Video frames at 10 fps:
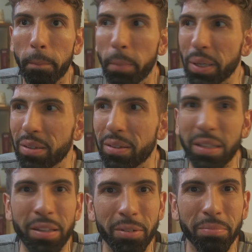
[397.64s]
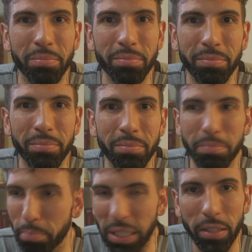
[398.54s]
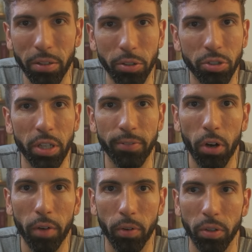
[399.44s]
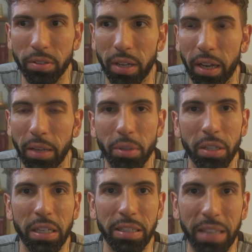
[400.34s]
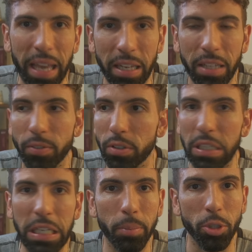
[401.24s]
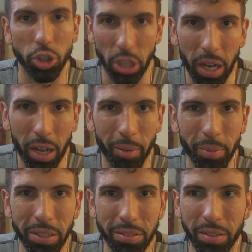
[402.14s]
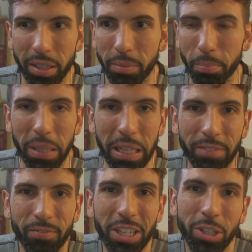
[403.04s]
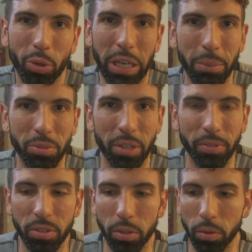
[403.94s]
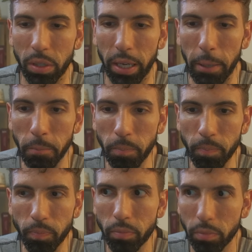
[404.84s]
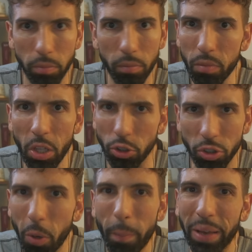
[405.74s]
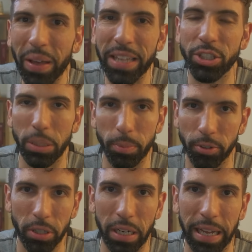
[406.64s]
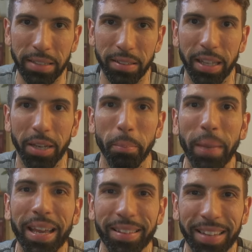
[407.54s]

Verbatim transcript: but then they're beating their stuff off all the time. They, they can't even keep a job, and it's like playing video games every single day. There's no male headship if you're not acting like a man.